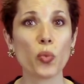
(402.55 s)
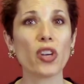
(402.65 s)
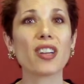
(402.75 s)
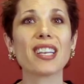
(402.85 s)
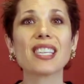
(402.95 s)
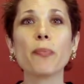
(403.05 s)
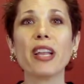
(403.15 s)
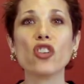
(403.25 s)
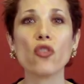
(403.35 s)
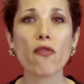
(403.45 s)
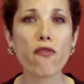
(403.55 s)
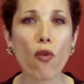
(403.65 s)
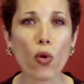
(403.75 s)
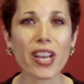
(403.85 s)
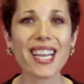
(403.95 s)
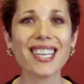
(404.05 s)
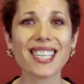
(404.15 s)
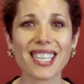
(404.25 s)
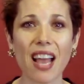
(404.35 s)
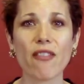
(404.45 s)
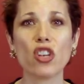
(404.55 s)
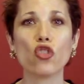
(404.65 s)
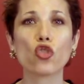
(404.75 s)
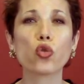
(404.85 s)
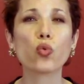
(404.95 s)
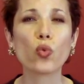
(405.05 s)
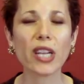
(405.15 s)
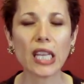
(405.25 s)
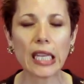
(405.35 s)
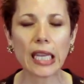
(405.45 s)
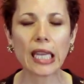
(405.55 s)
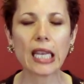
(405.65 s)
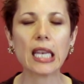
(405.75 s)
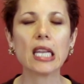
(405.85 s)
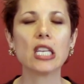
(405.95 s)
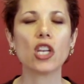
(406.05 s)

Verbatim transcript: we are going to spend $47 trillion